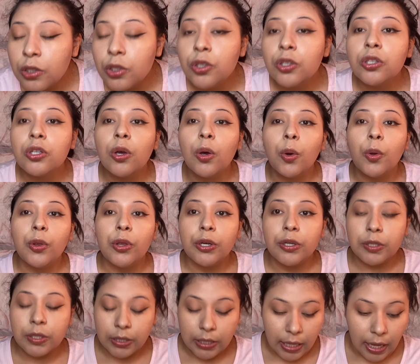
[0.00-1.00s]
So
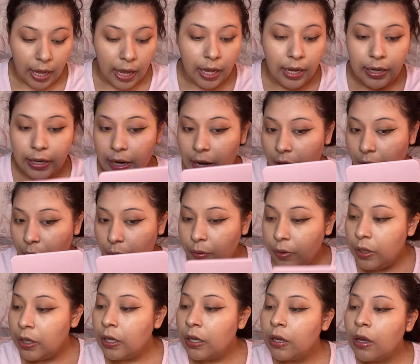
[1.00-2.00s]
there's that now.
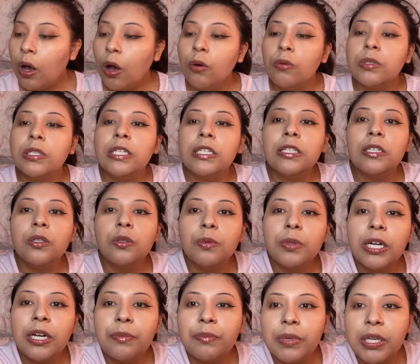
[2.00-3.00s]
Oh, see, this is what
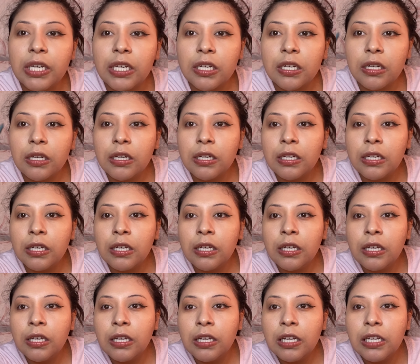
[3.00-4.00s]
I mean.
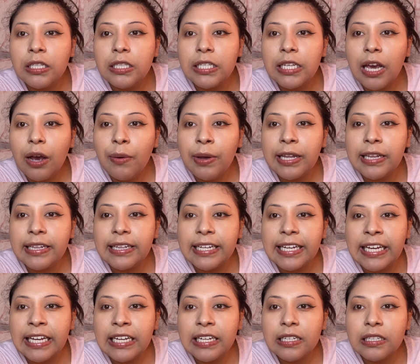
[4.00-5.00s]
See how it
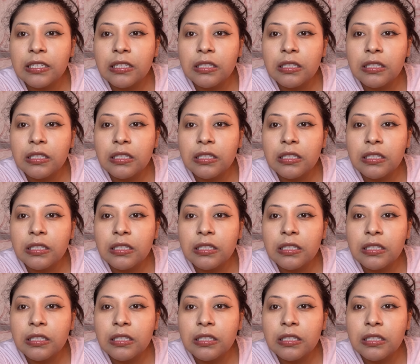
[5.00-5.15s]
leaks?